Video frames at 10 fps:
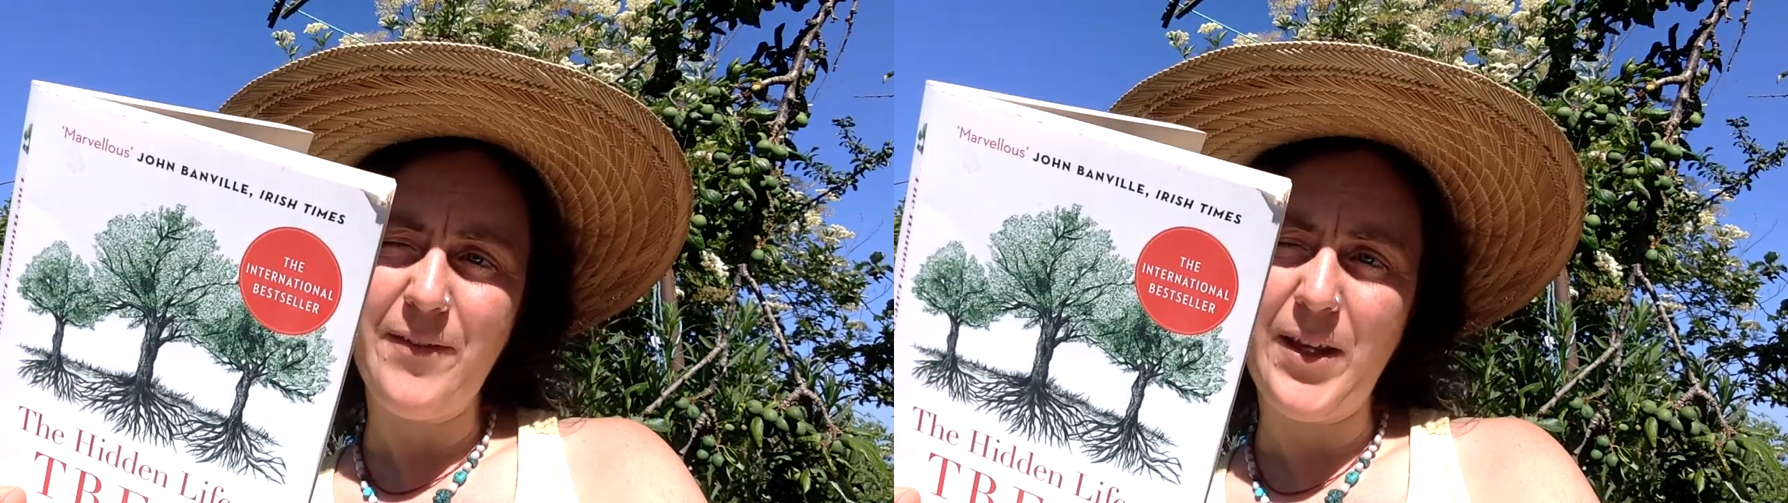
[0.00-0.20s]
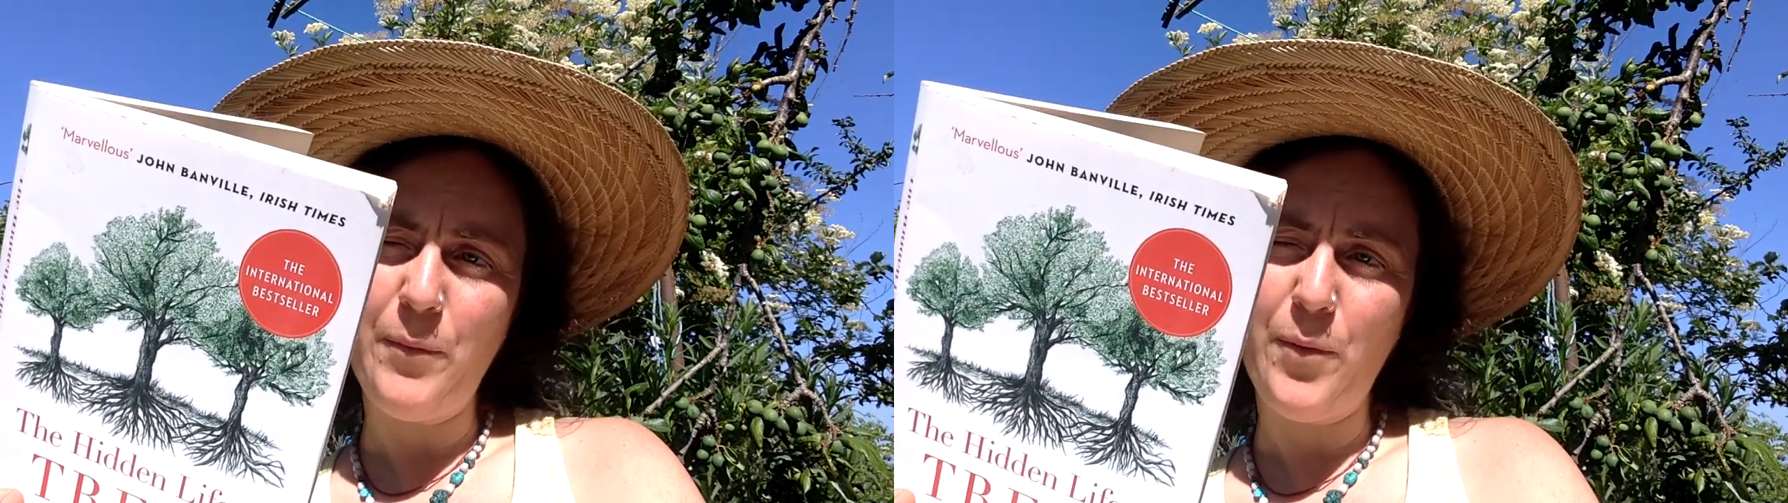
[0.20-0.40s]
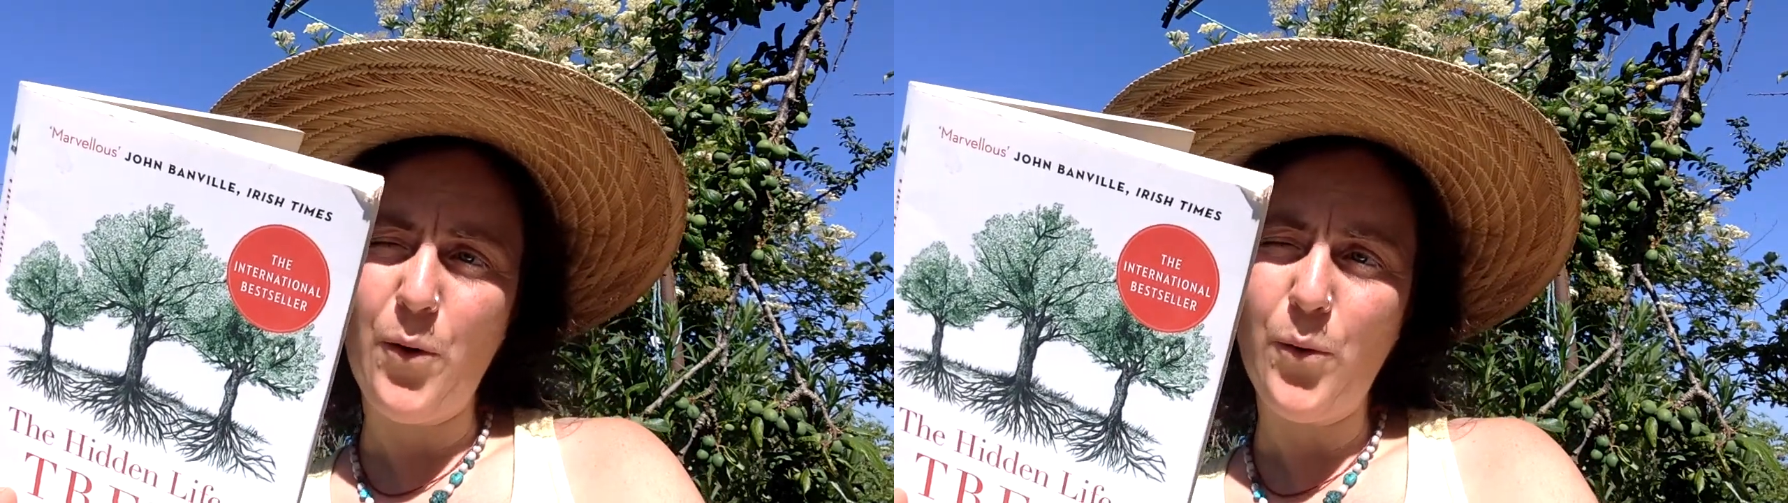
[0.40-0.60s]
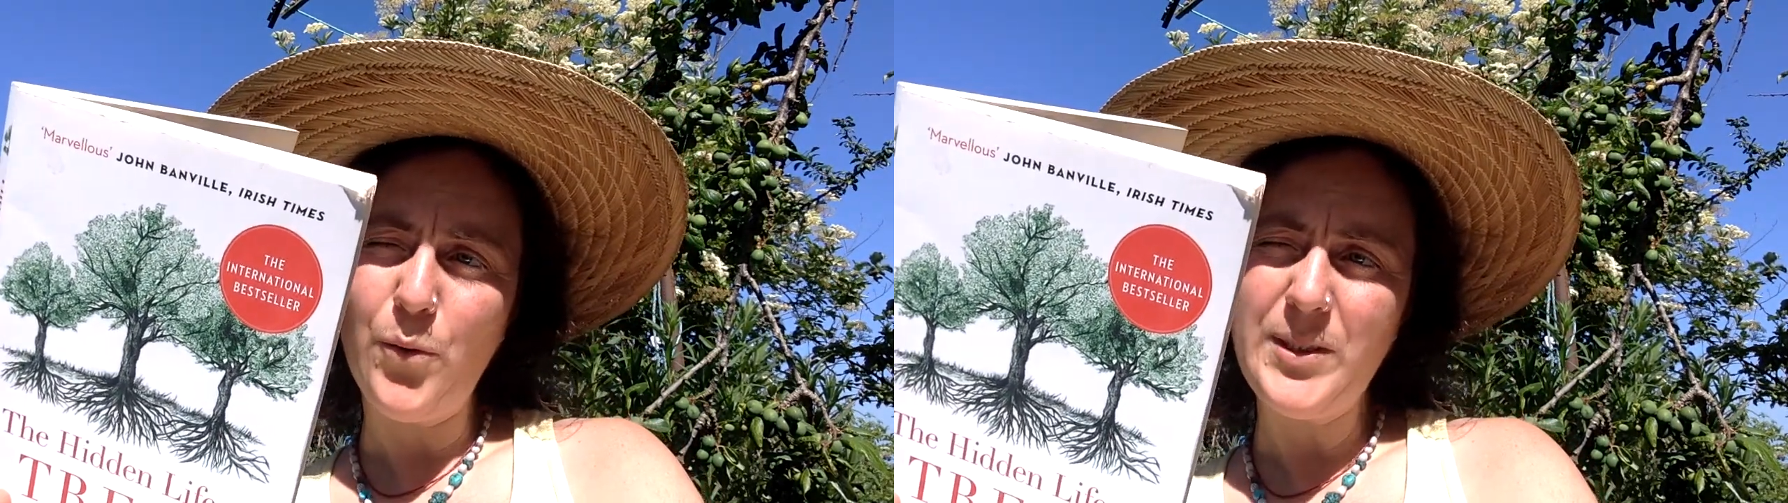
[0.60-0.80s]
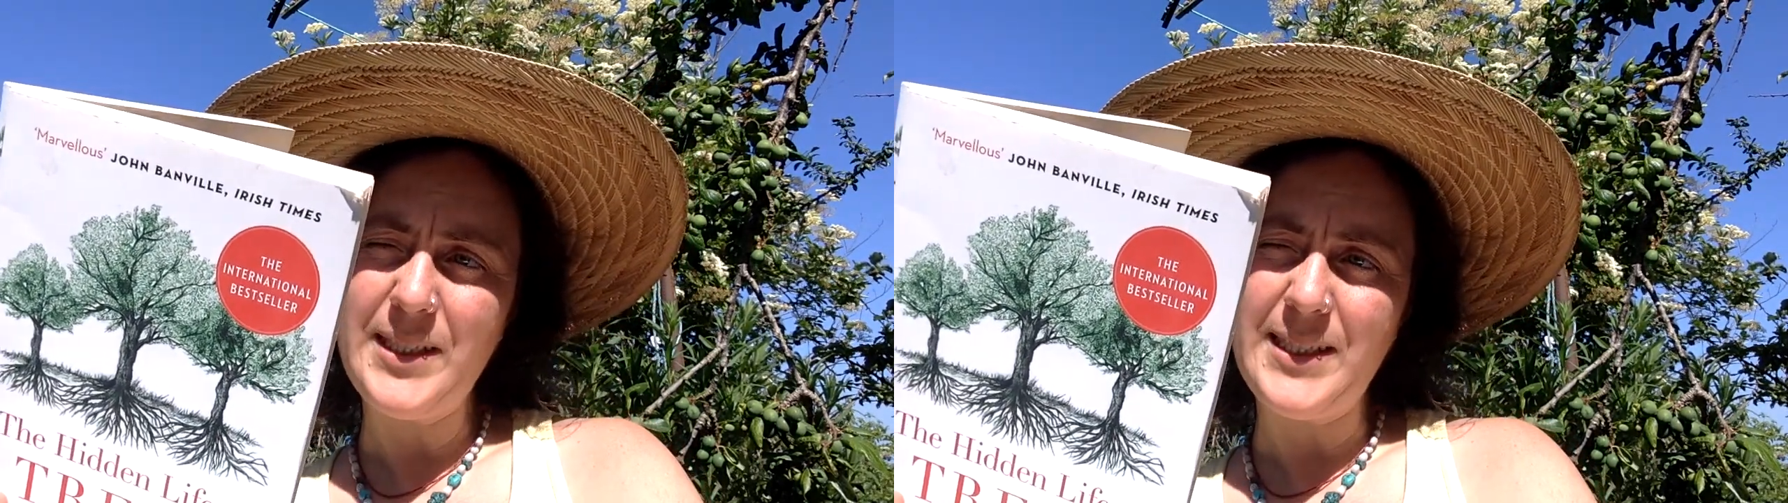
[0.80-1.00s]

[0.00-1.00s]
if they were all to